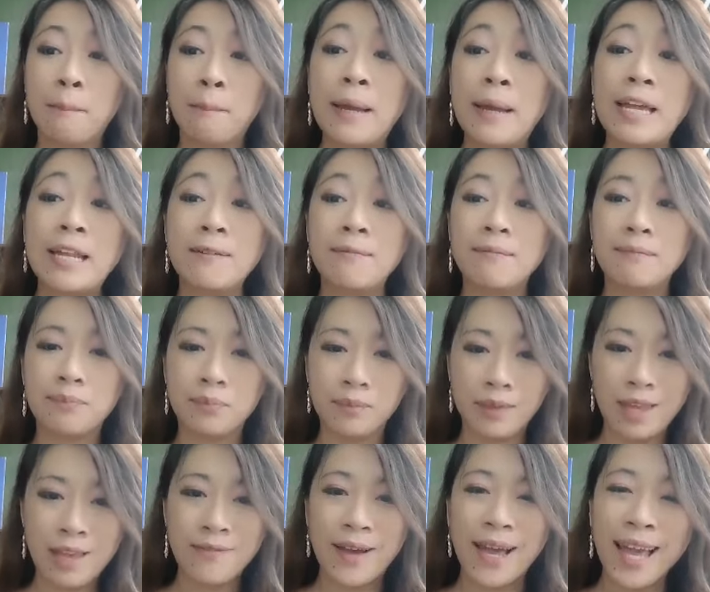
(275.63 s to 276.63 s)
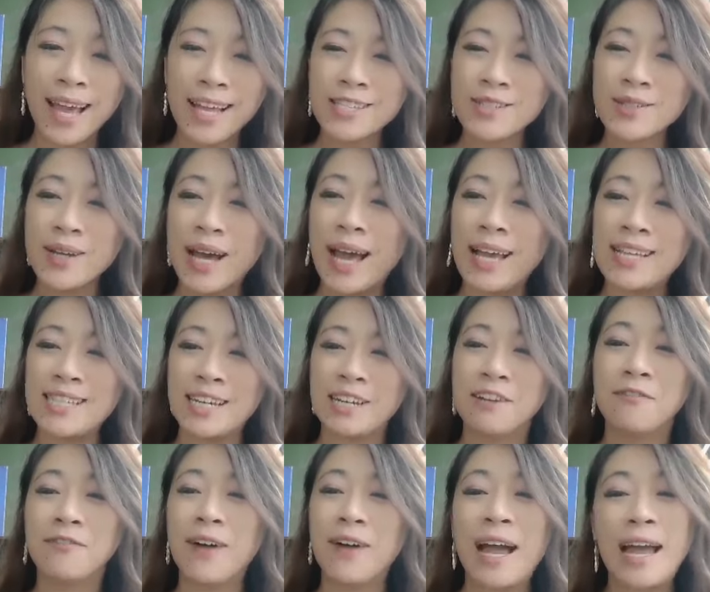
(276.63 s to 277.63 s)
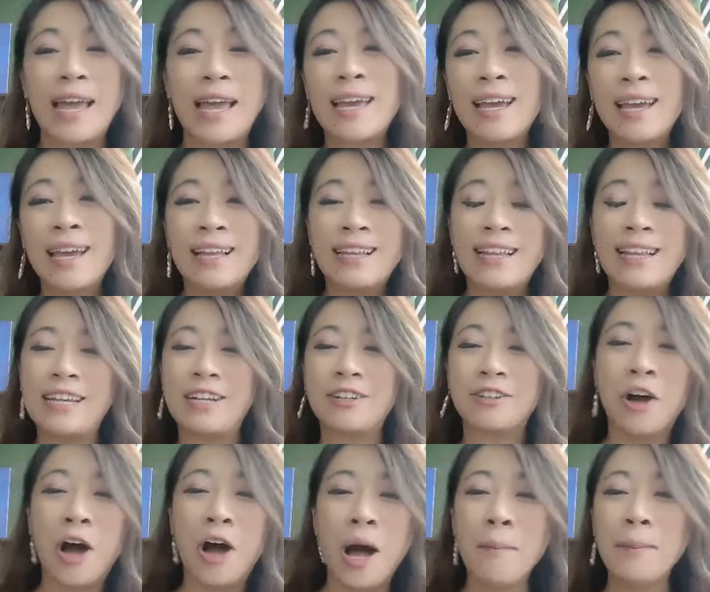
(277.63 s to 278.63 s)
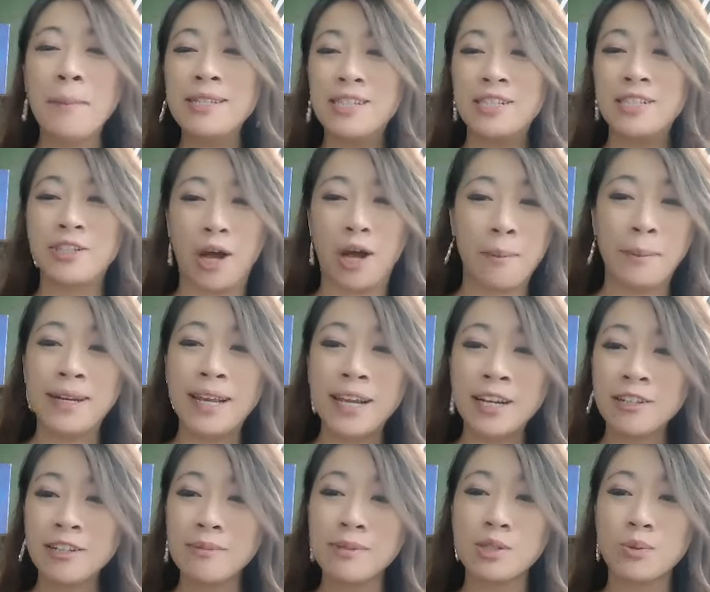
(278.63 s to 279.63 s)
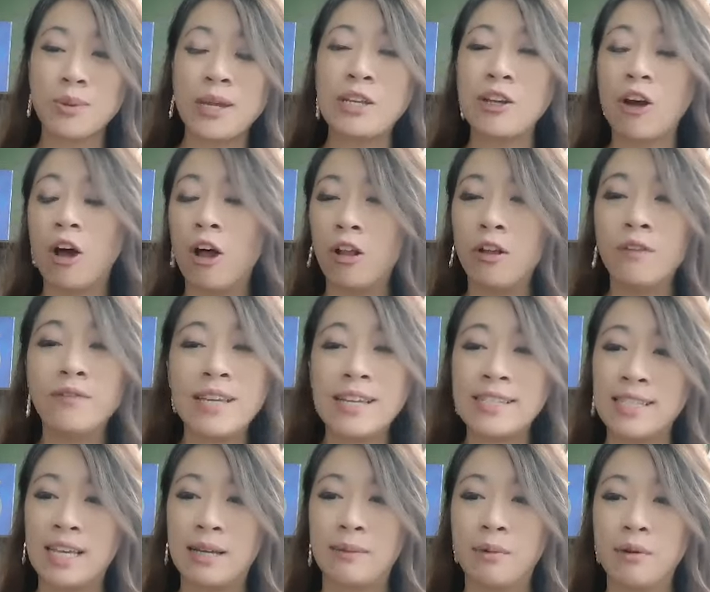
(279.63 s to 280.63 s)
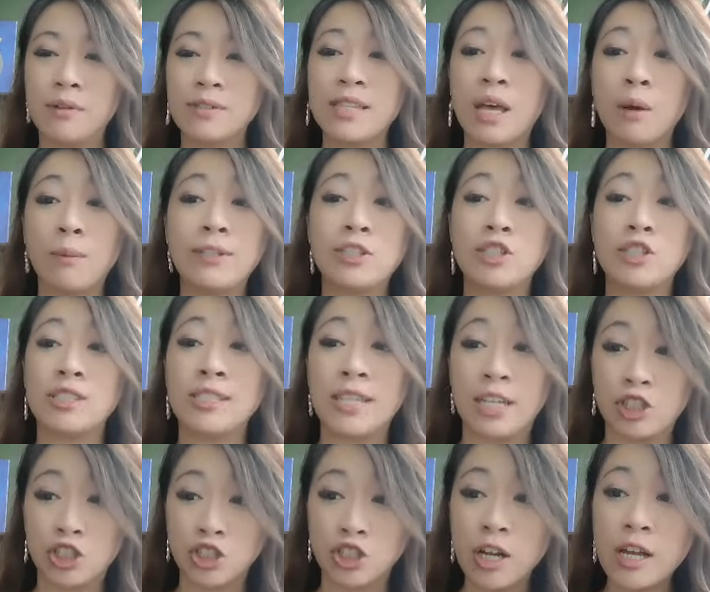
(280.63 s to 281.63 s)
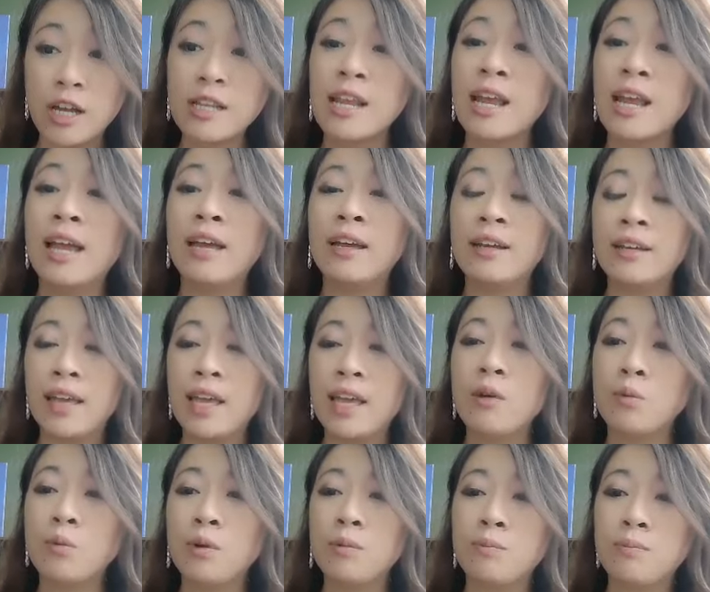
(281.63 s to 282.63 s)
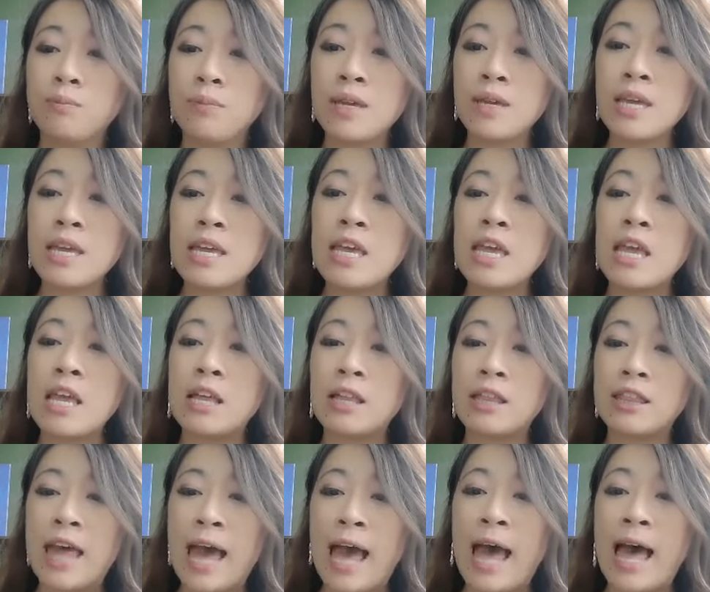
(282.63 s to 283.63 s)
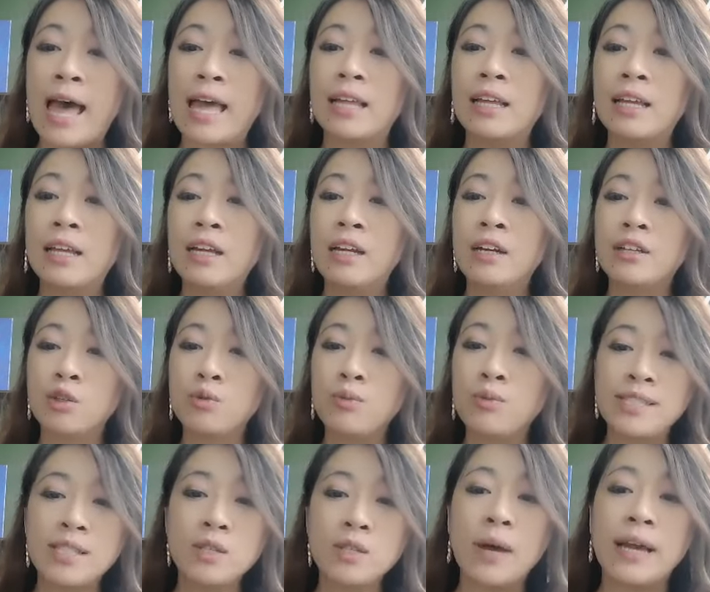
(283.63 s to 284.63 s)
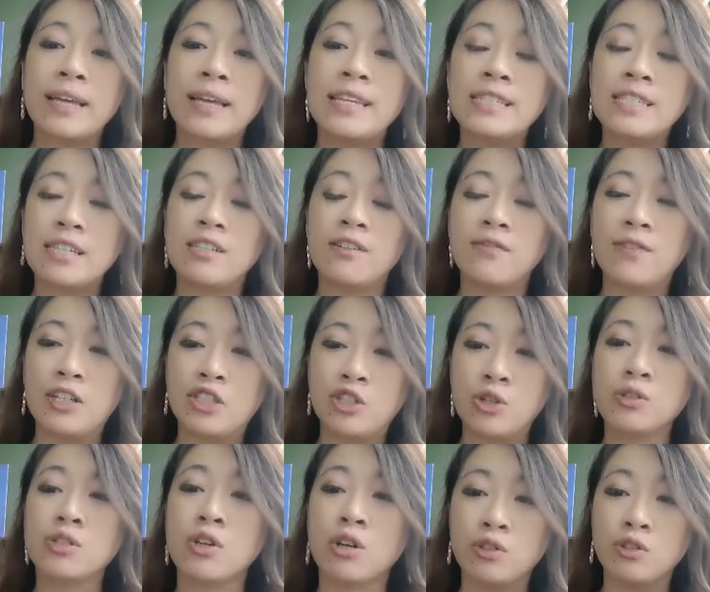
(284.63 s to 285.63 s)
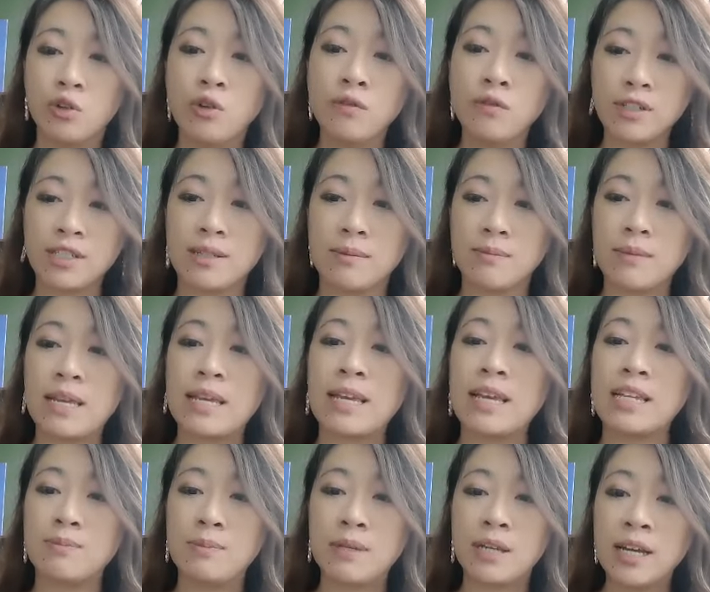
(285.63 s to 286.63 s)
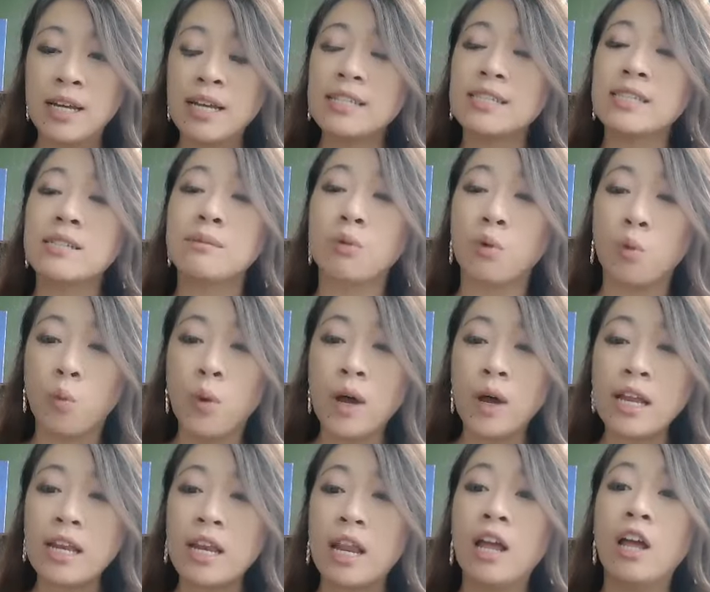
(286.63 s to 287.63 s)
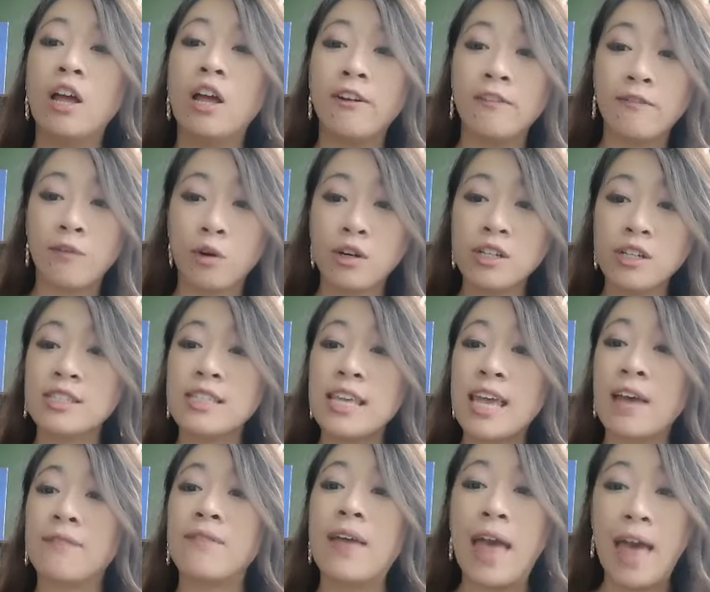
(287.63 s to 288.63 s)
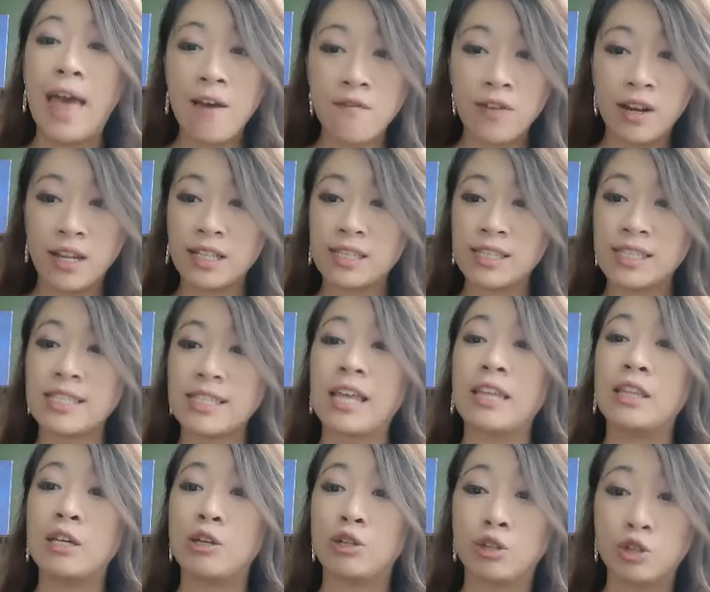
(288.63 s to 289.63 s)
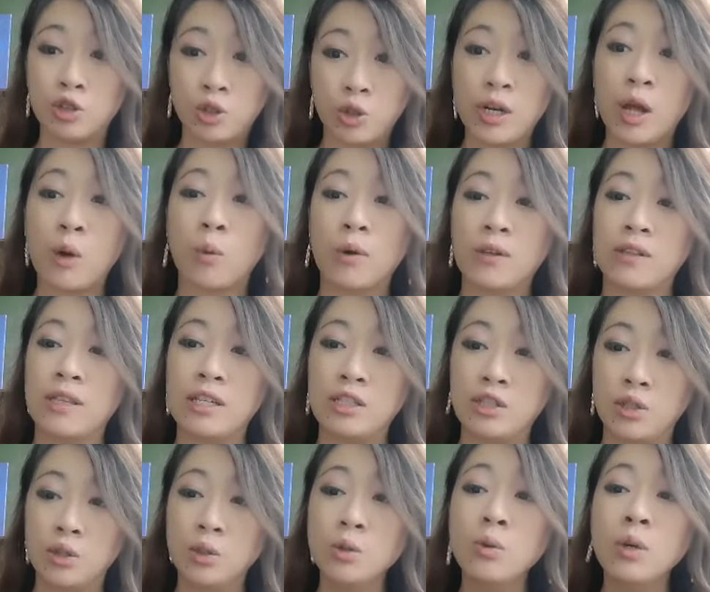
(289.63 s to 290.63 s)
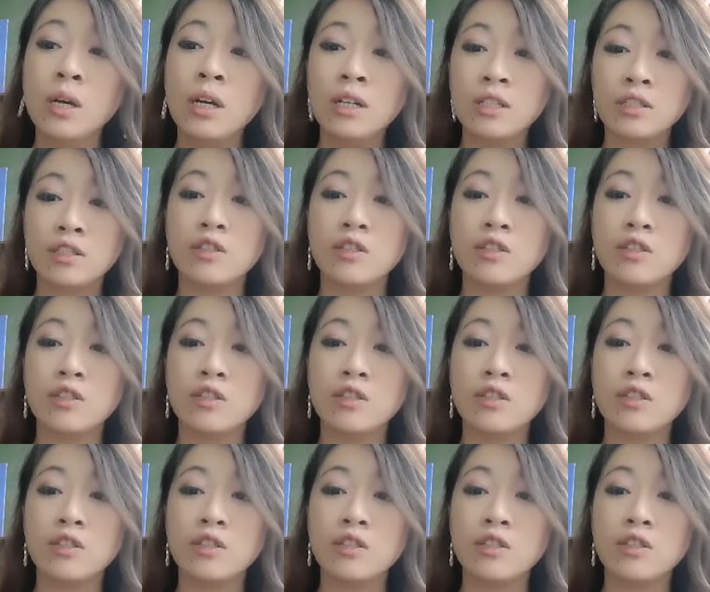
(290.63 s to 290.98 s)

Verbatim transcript: But if I had to identify like a common denominator between all of the examples that we just touched on, it would be that the reason why these individuals are known for something is because number one, first, they have evidence that they're good at what they do.